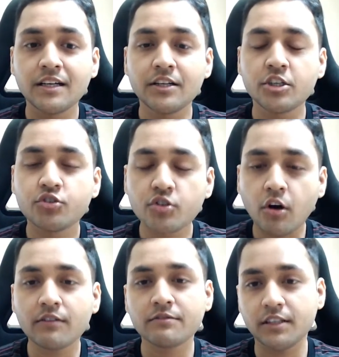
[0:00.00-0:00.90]

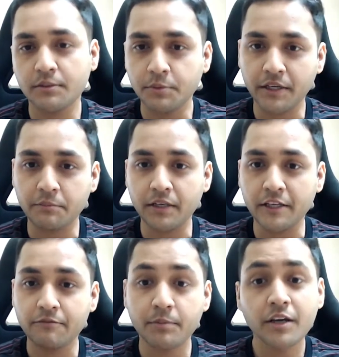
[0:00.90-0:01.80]
dissolve the limiting
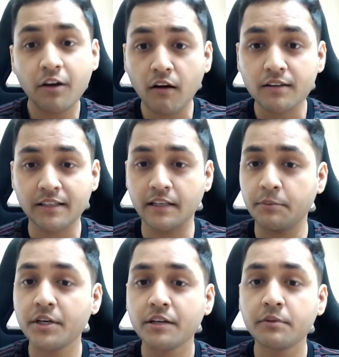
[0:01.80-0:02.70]
belief, because the
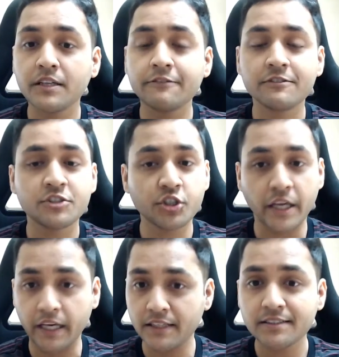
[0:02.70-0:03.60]
limiting belief
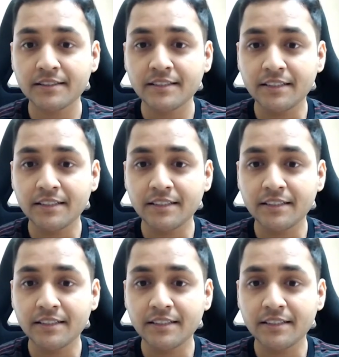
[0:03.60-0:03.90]
stays